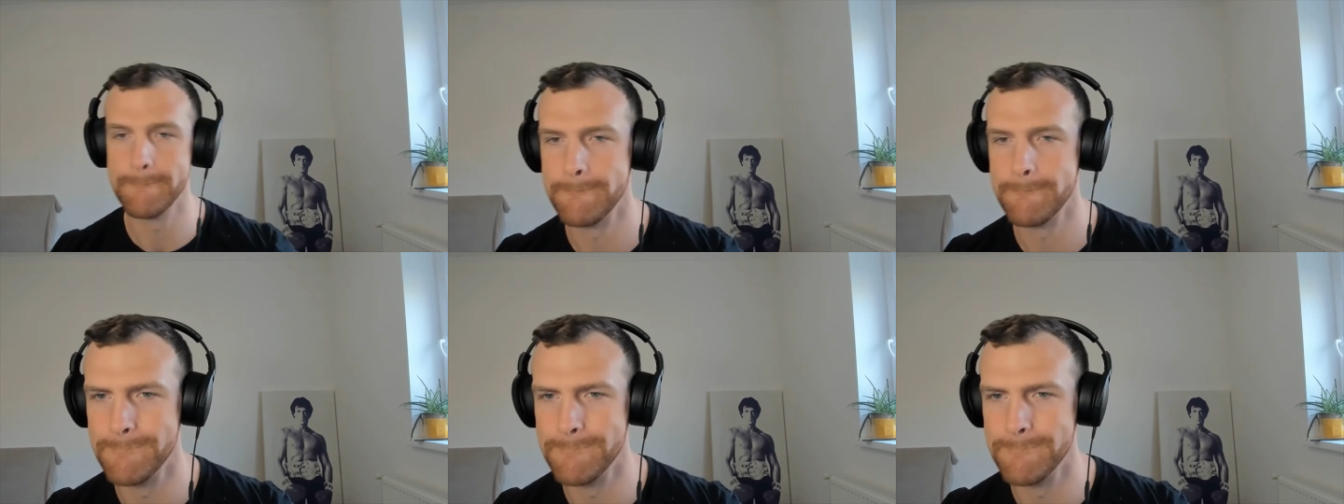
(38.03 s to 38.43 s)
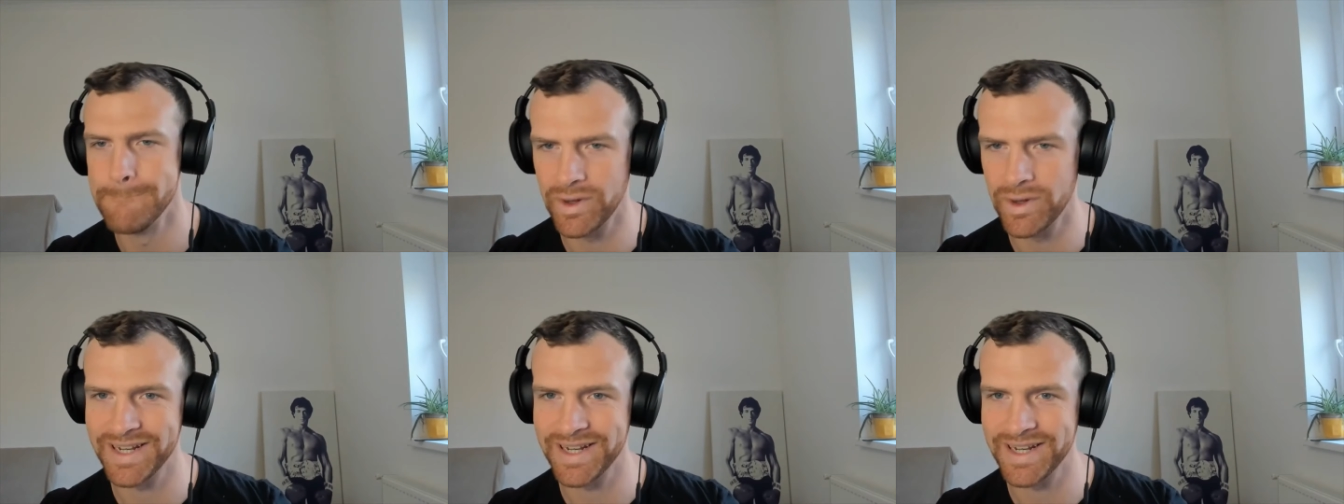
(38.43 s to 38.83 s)

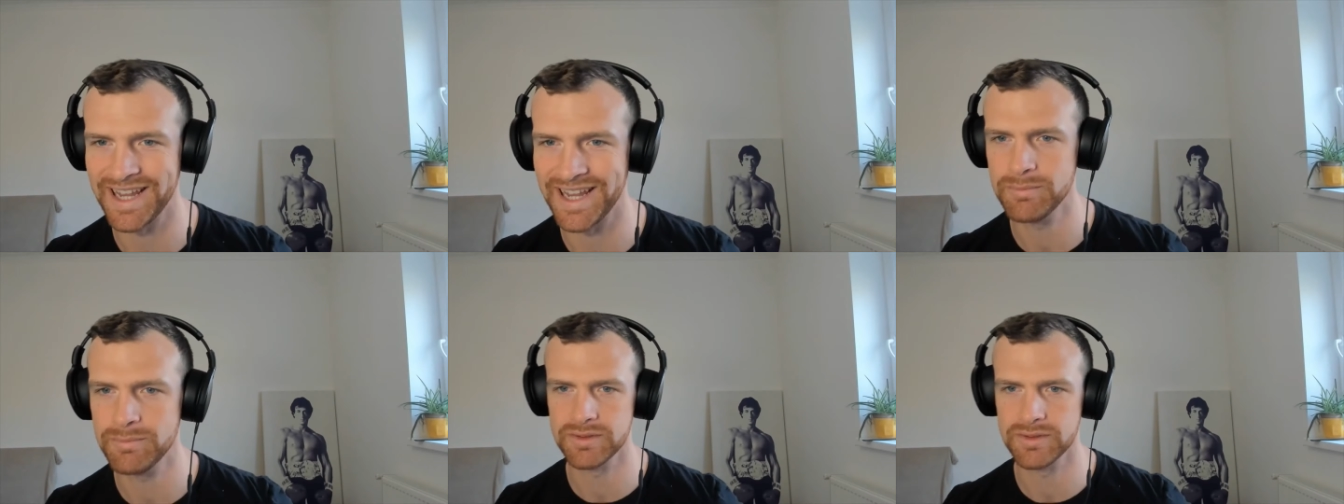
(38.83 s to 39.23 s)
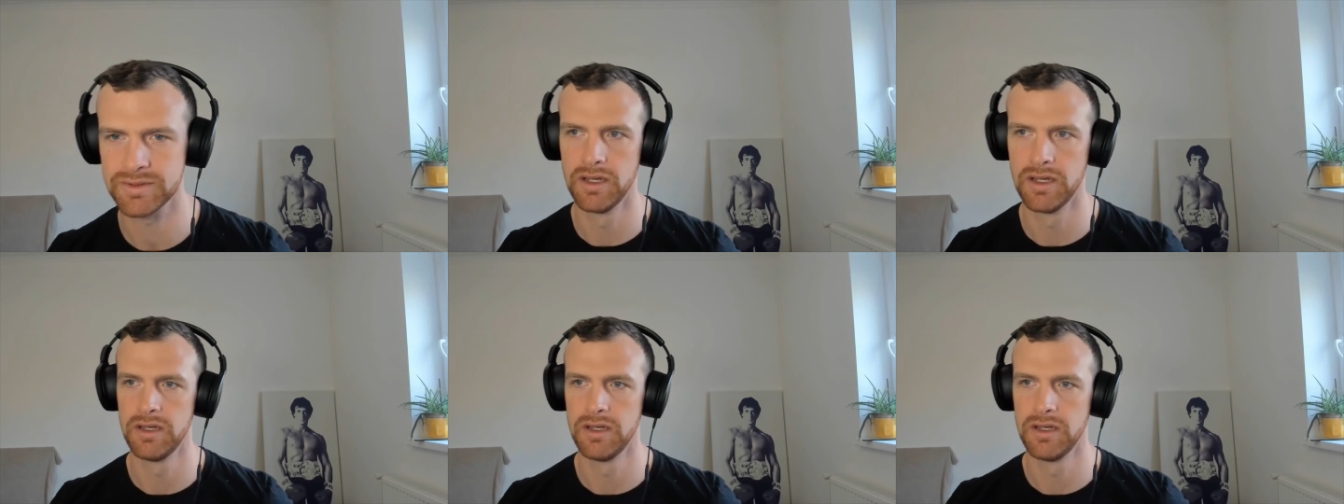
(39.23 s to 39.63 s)
morning tips
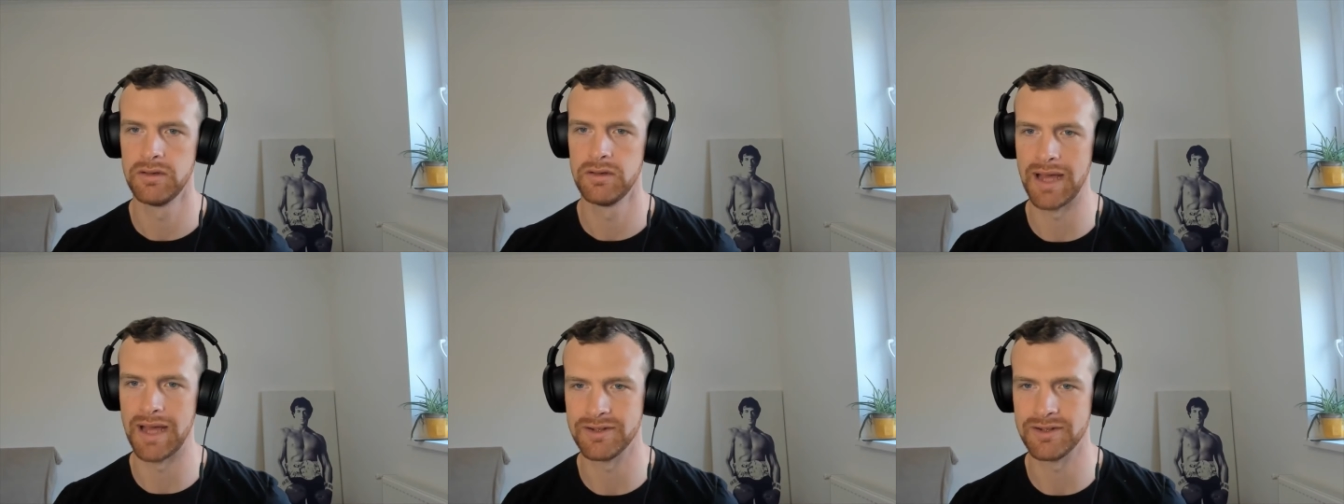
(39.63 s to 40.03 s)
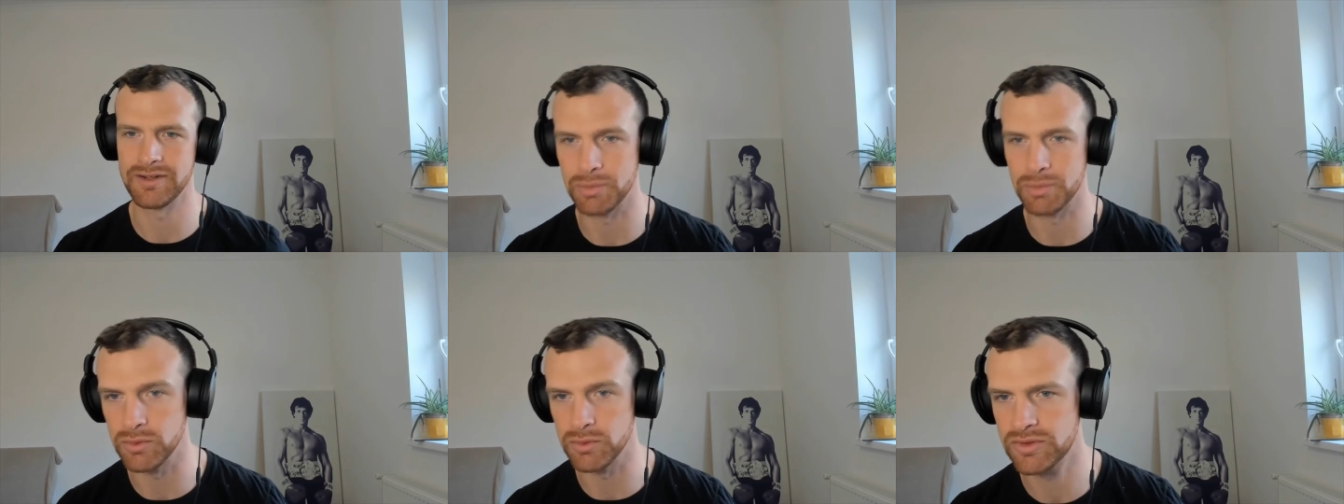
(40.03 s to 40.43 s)
how to
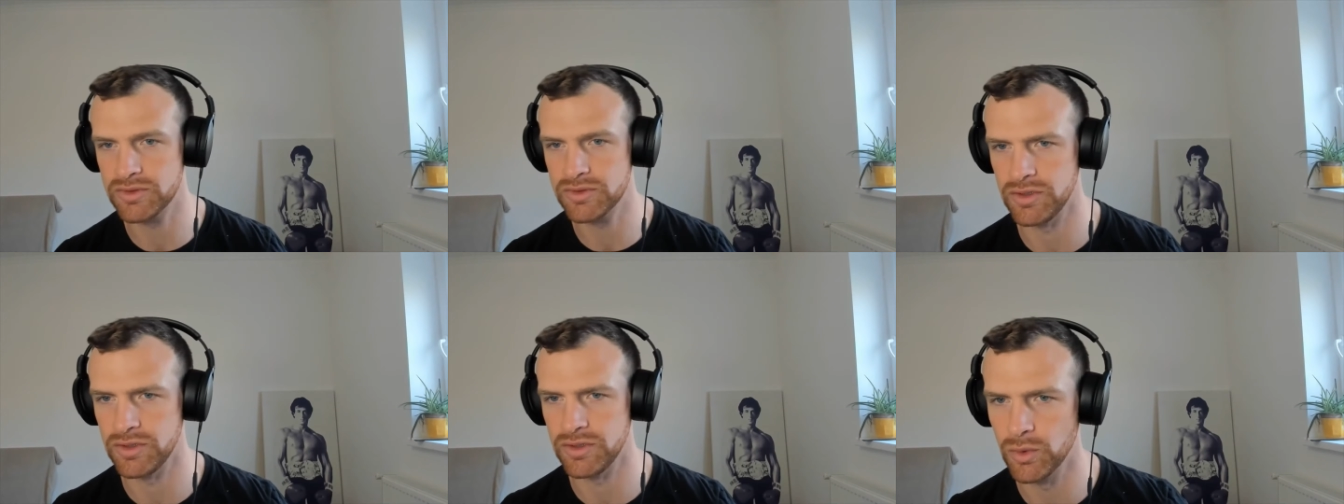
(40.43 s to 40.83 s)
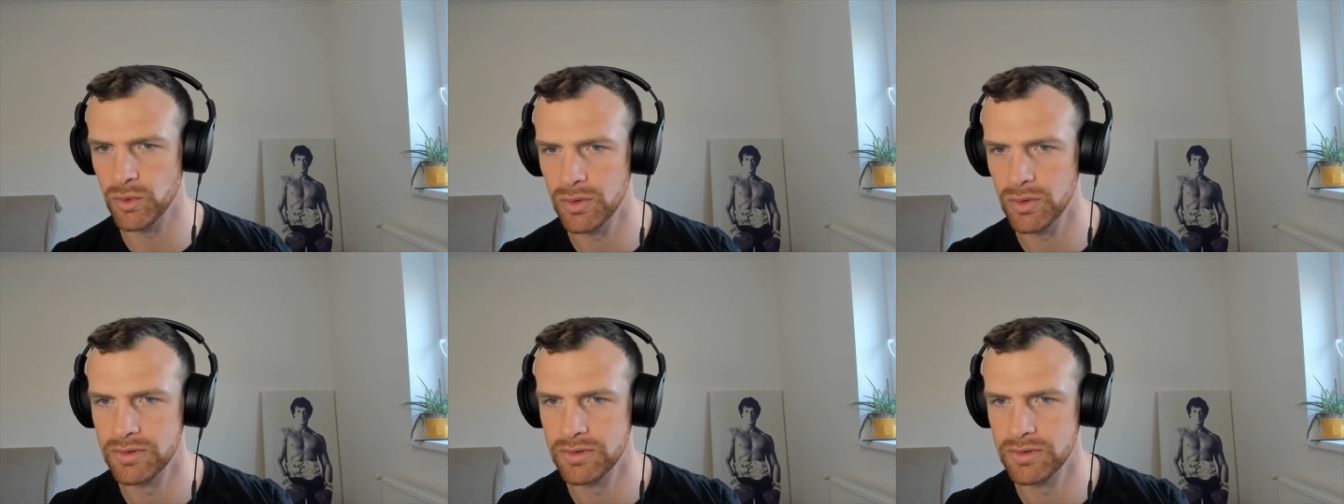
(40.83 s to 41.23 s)
boost
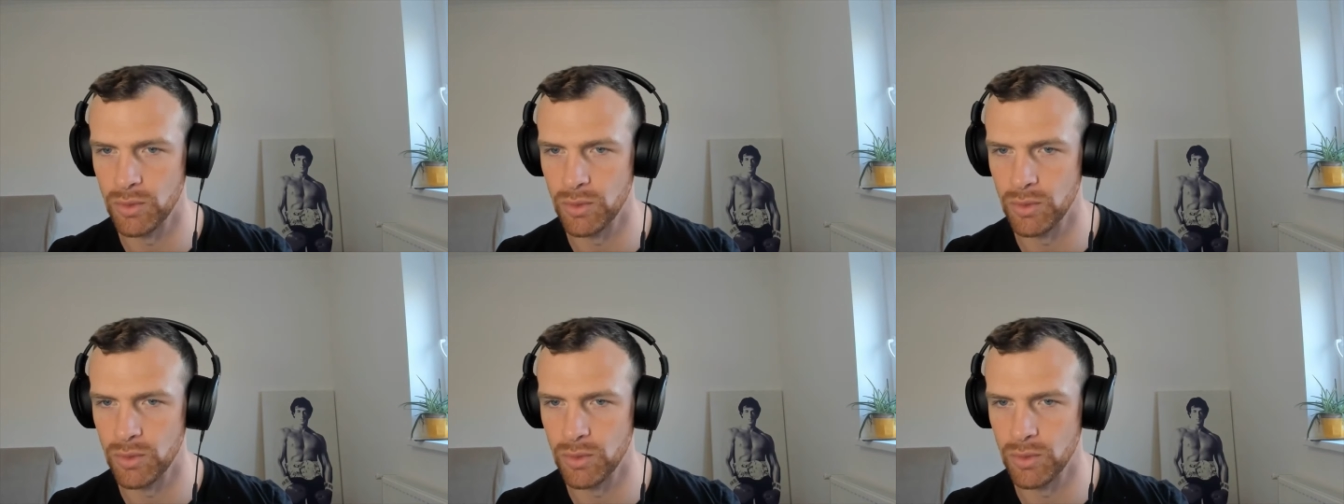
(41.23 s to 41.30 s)
your